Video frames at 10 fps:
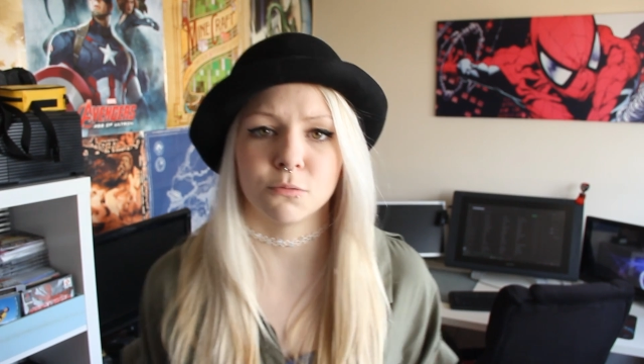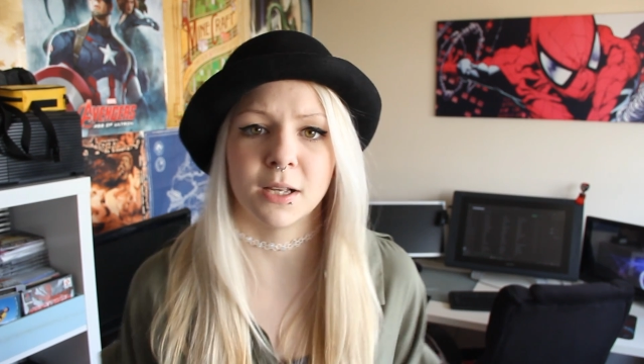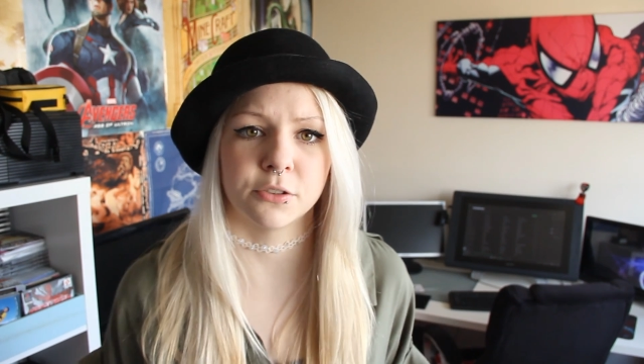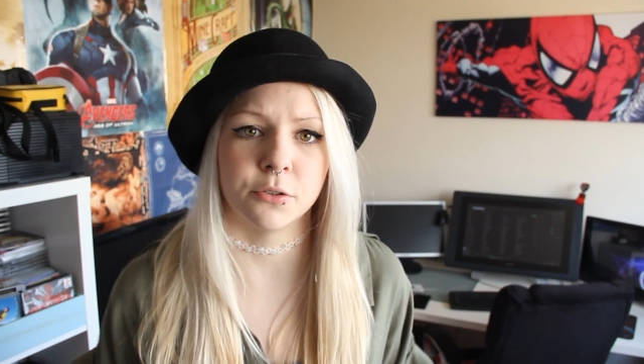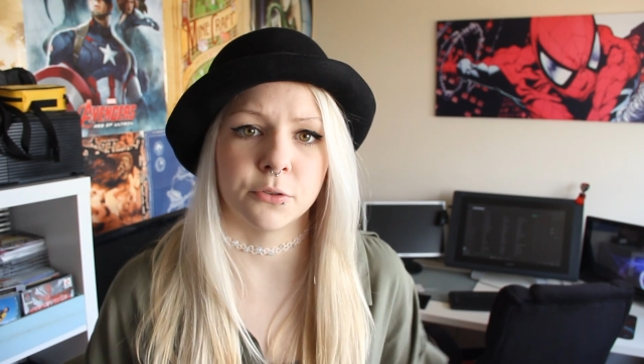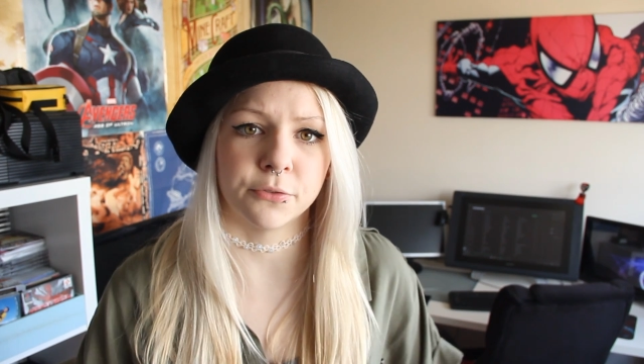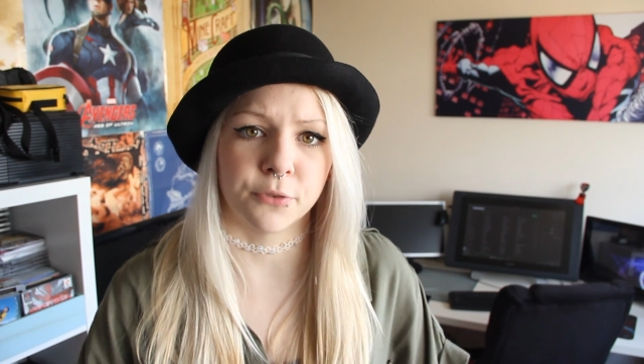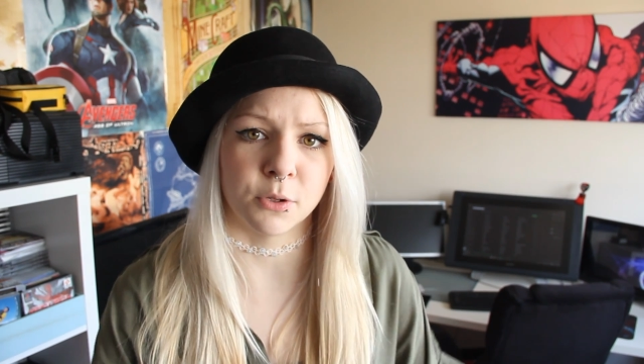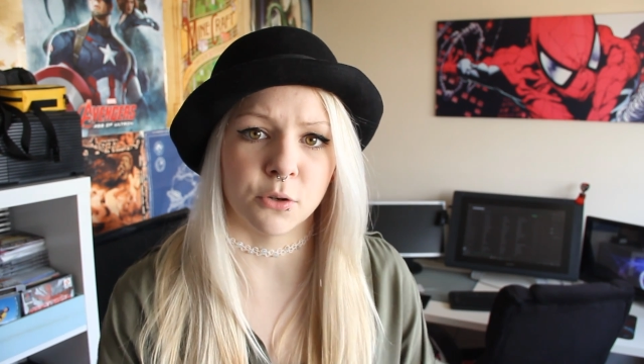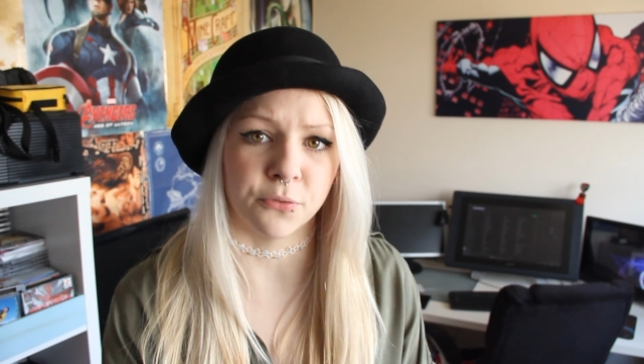muscles
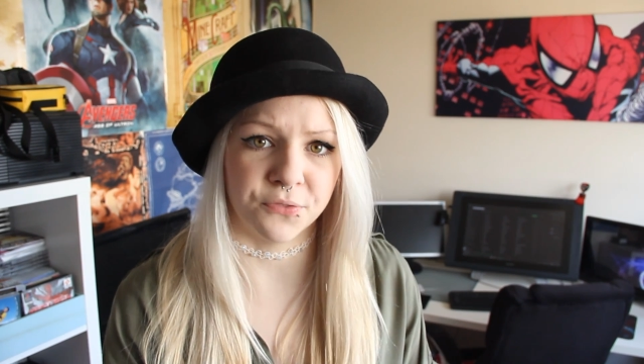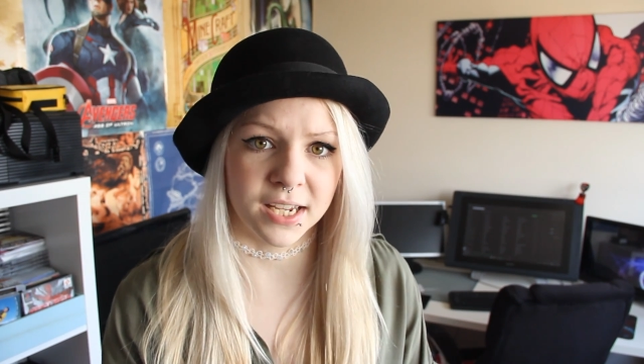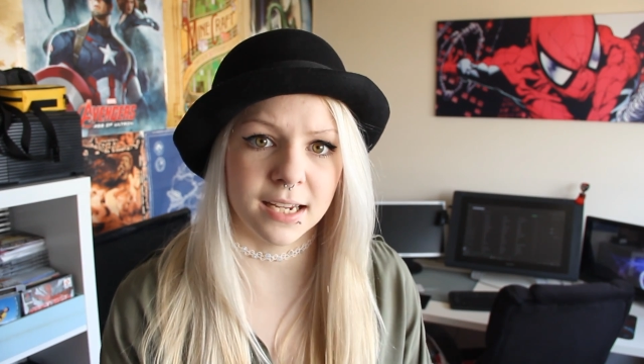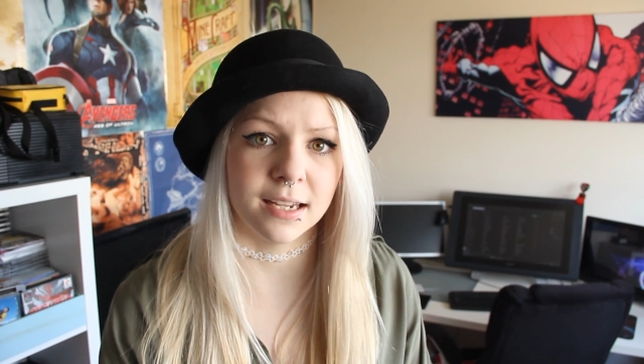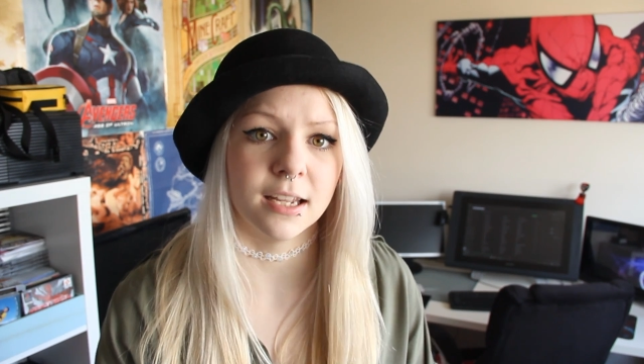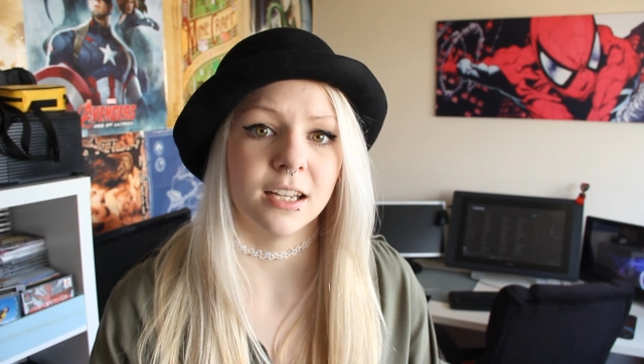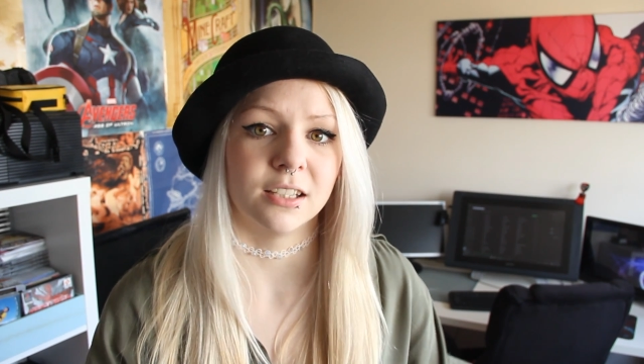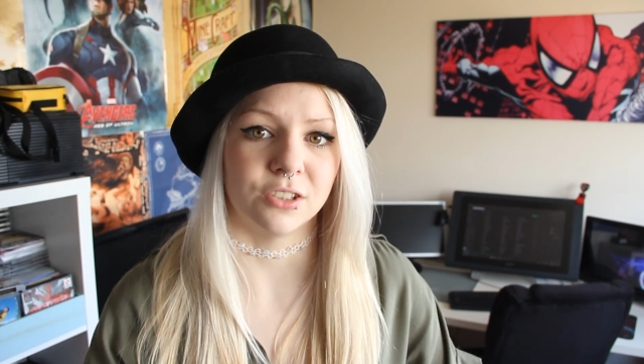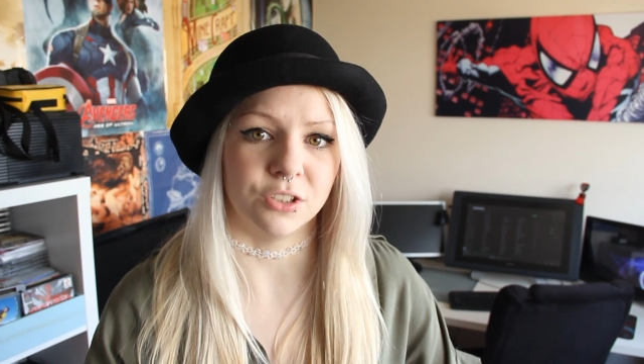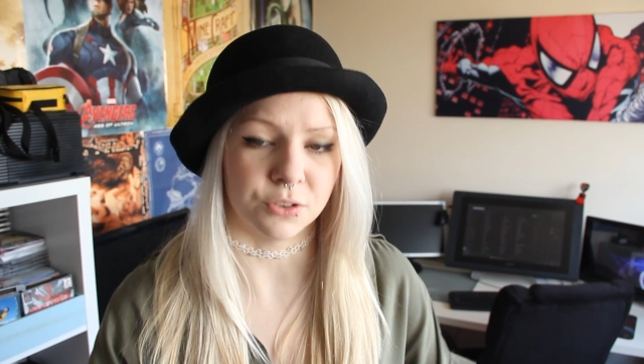from your feet
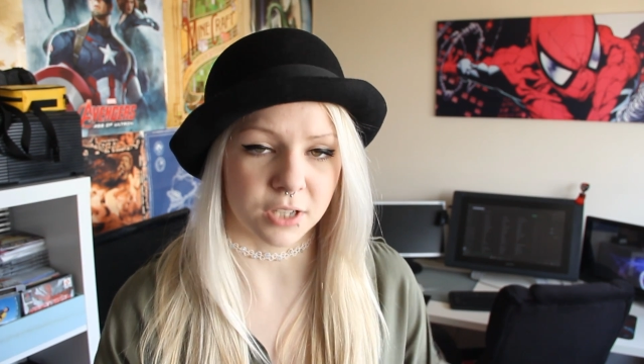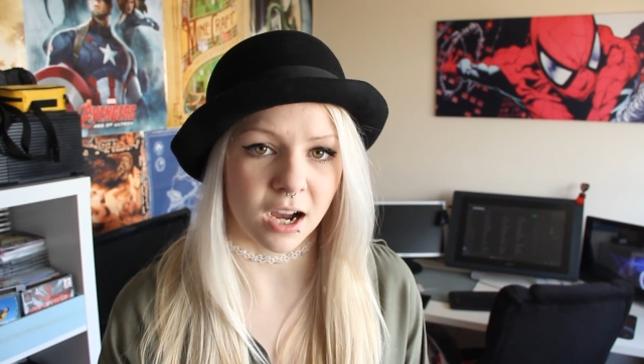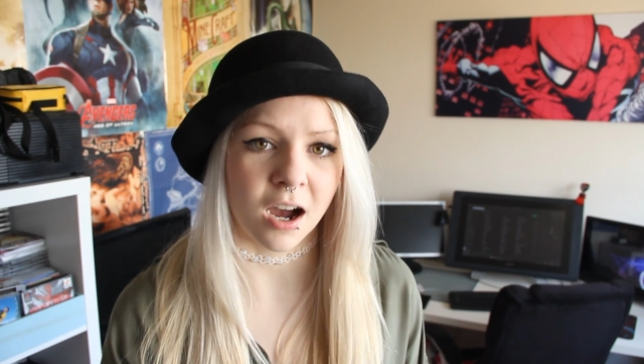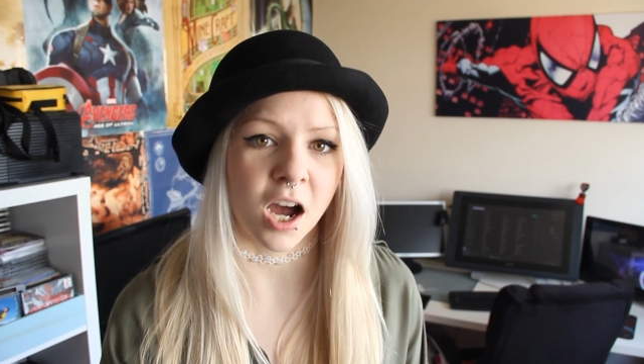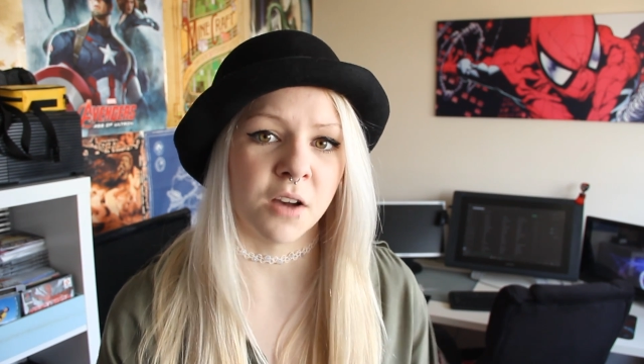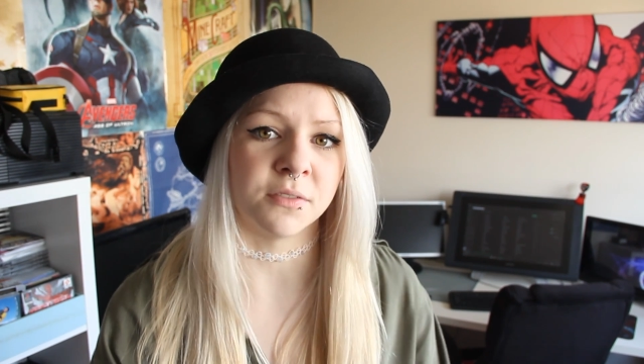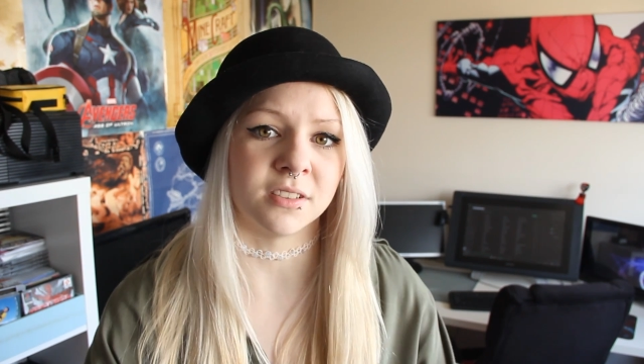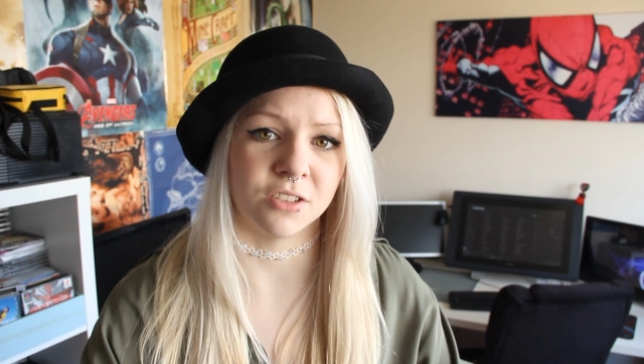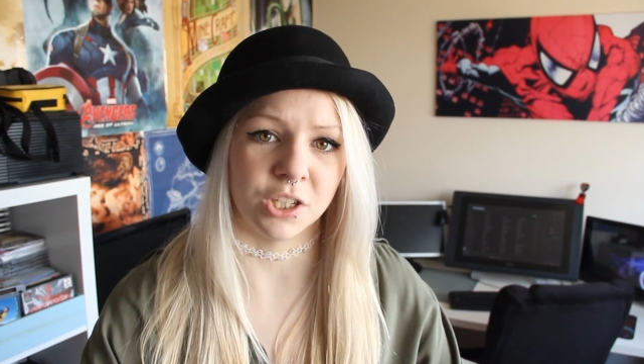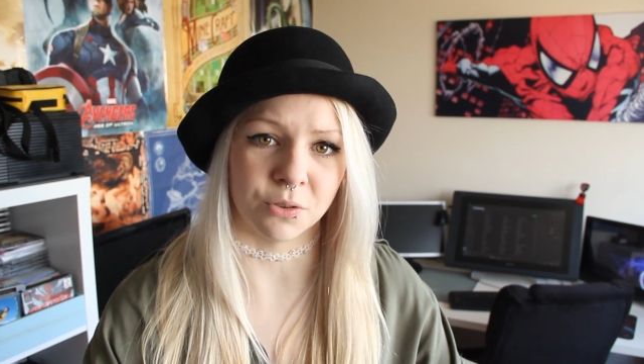to your
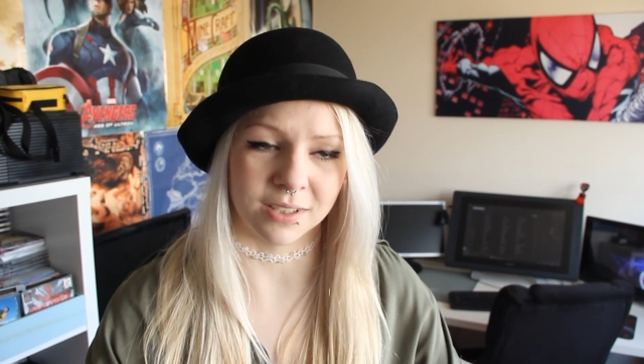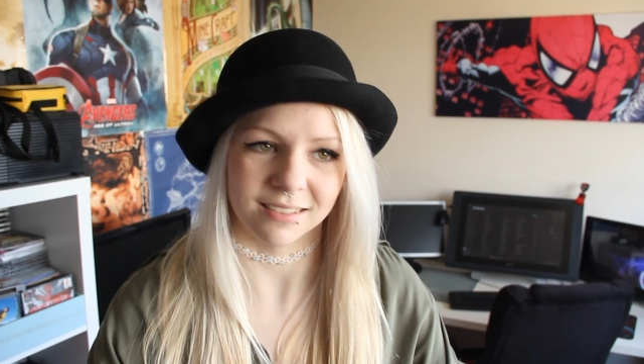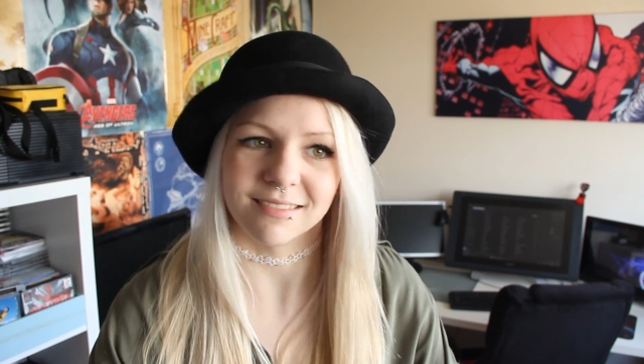calves to your